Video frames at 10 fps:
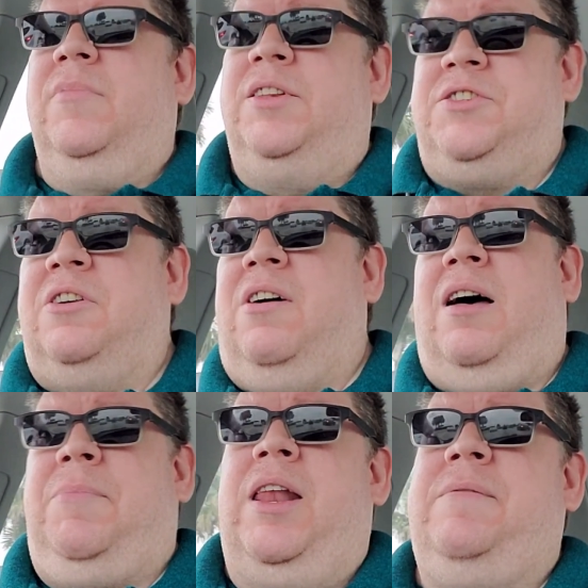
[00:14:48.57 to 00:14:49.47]
And so,
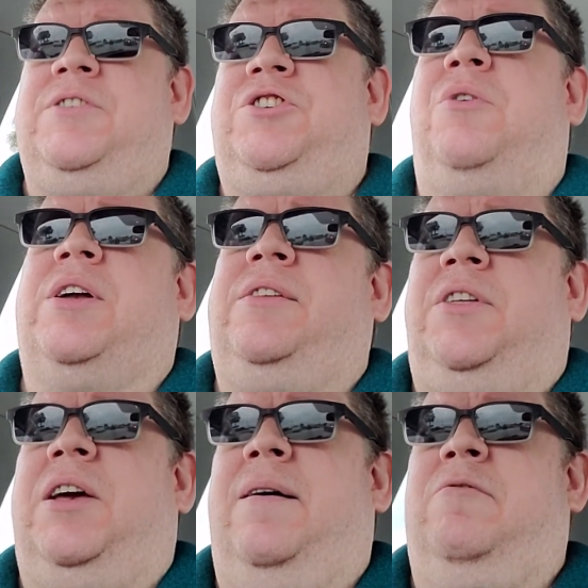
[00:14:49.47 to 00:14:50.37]
I'm not even joking.
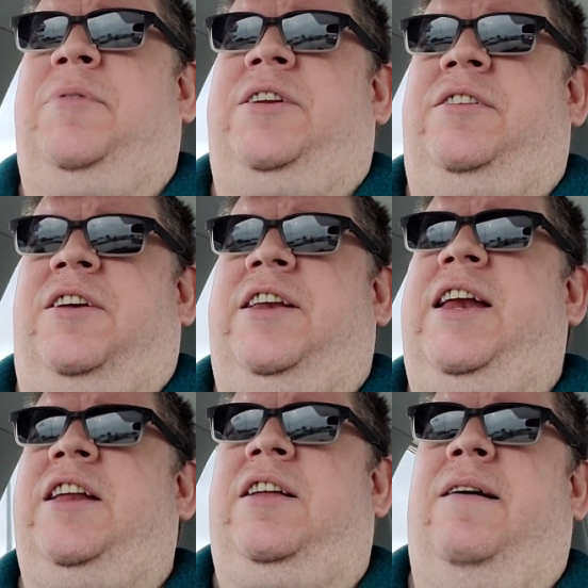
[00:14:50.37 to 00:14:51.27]
The
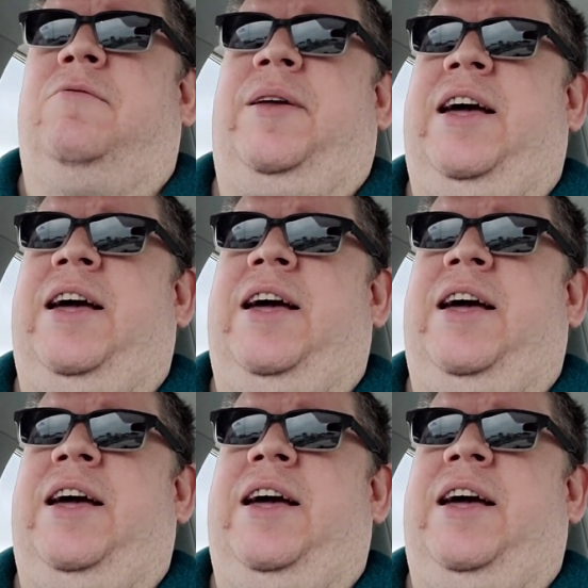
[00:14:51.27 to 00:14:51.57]
Canadian government